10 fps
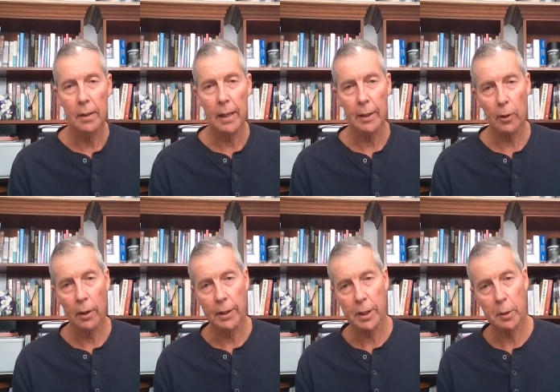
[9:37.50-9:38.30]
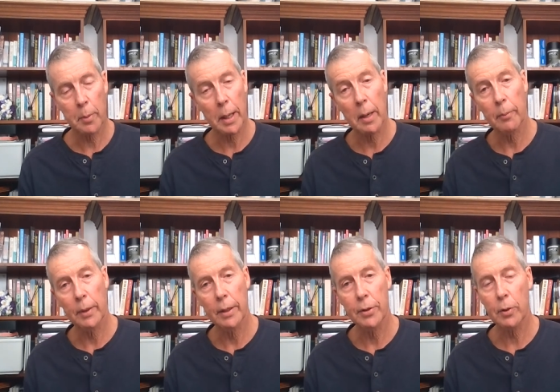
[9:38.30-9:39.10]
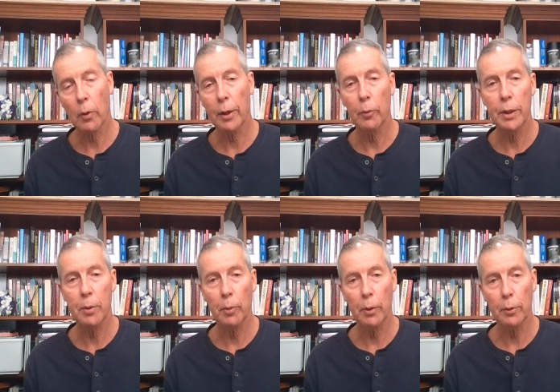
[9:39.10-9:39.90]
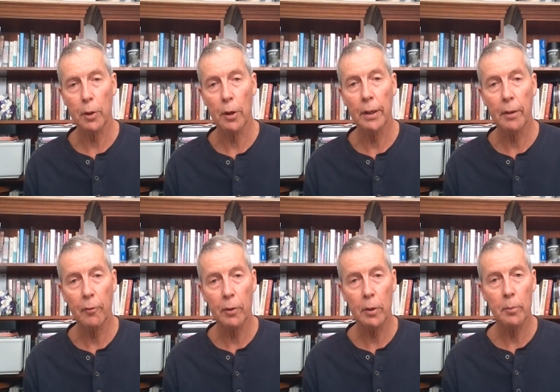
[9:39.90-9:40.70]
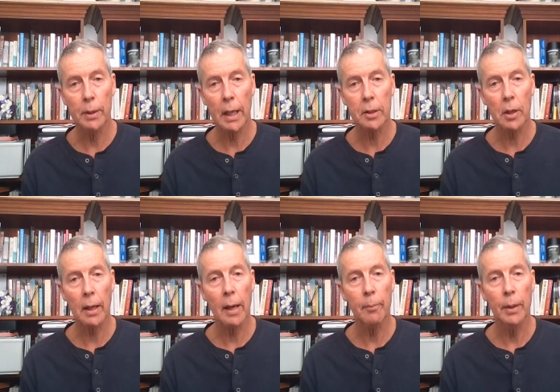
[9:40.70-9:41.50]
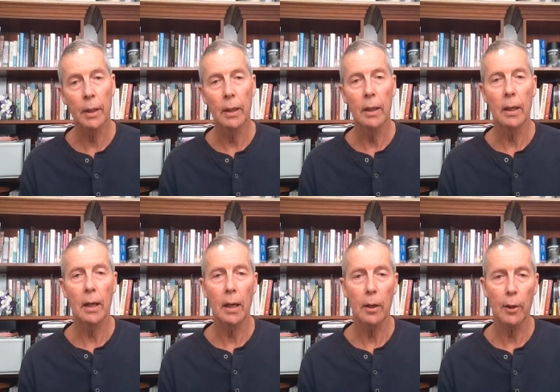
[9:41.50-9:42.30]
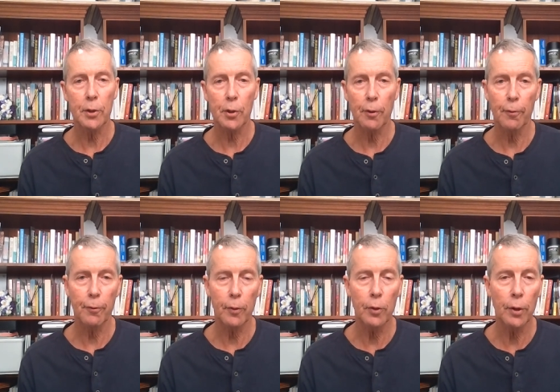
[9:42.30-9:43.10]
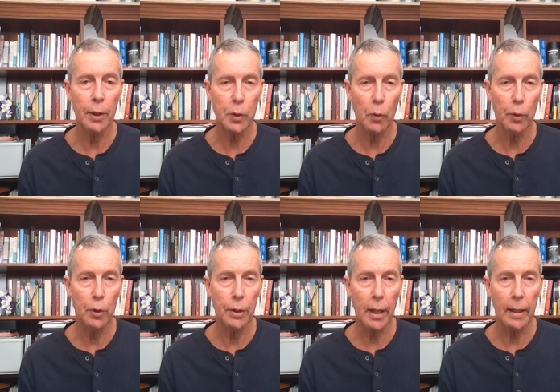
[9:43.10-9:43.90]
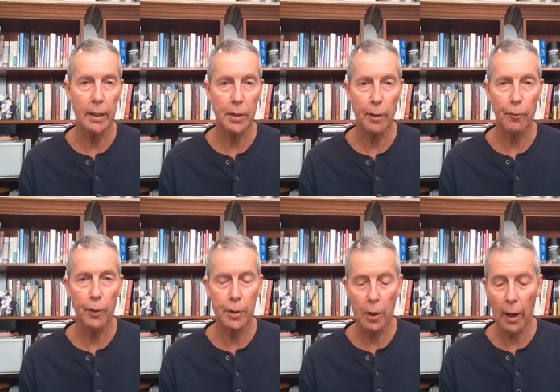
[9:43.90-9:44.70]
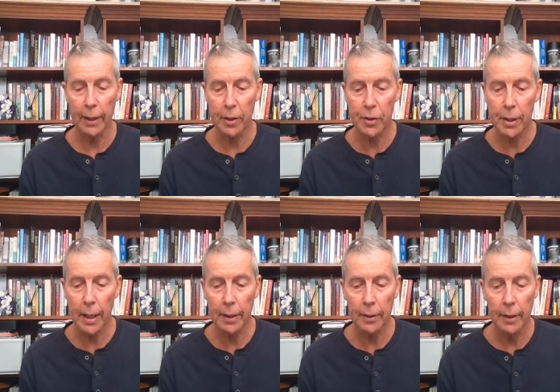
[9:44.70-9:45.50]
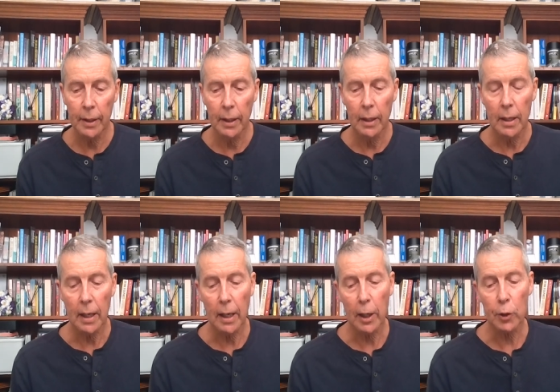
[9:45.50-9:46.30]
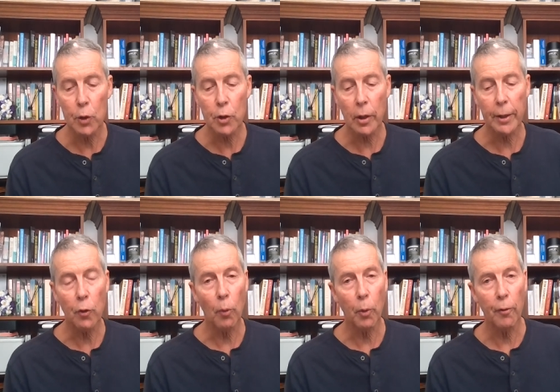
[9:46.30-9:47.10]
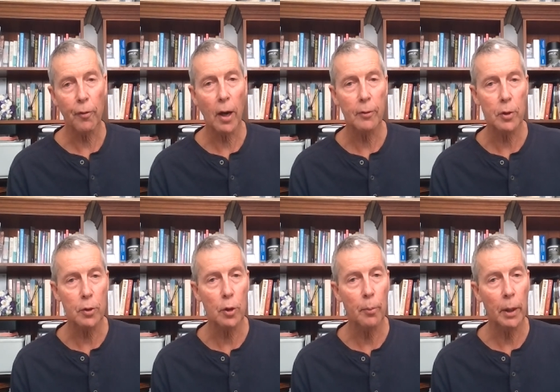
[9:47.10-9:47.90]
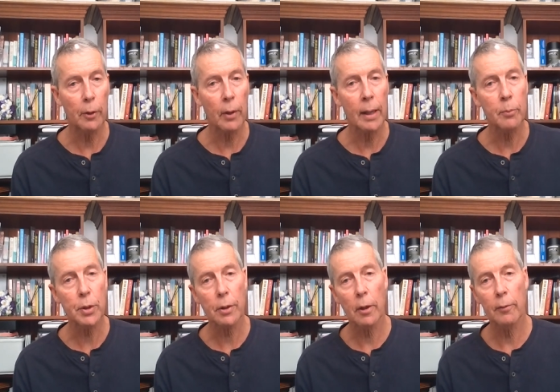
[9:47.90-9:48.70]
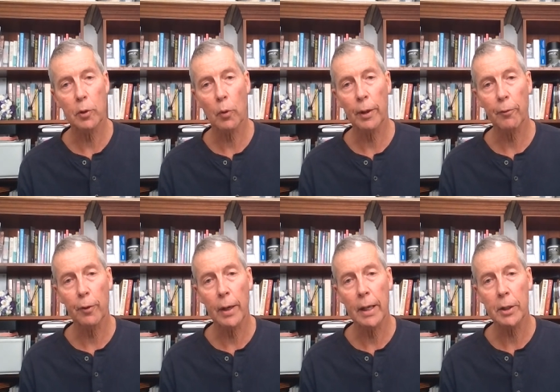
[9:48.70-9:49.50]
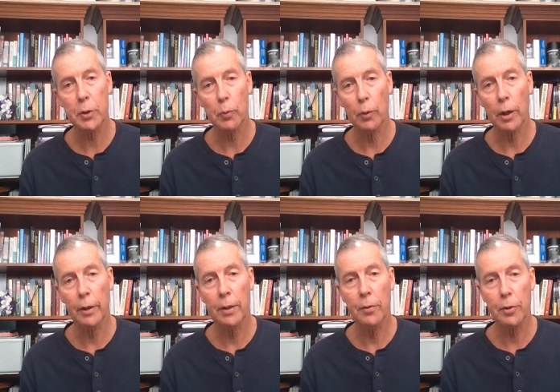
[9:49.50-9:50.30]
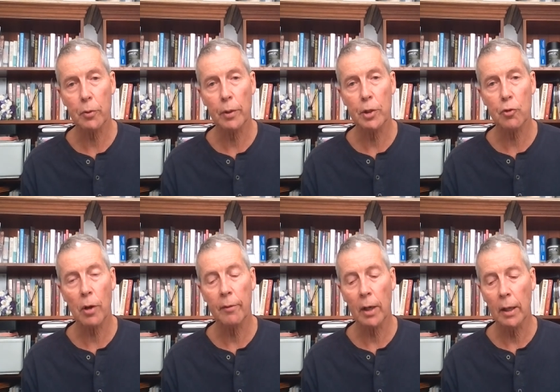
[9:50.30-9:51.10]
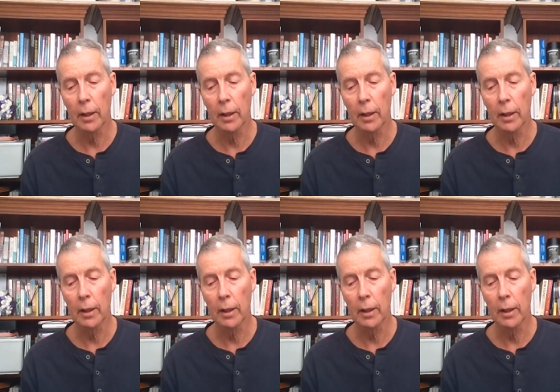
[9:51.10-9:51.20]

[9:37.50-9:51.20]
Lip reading: And clonazepam is quite a reasonable alternative to midazolam. Lots of units will use that as their first line instead. Usually 0.5 to 2 milligrams over 24 hours will go in the syringe driver.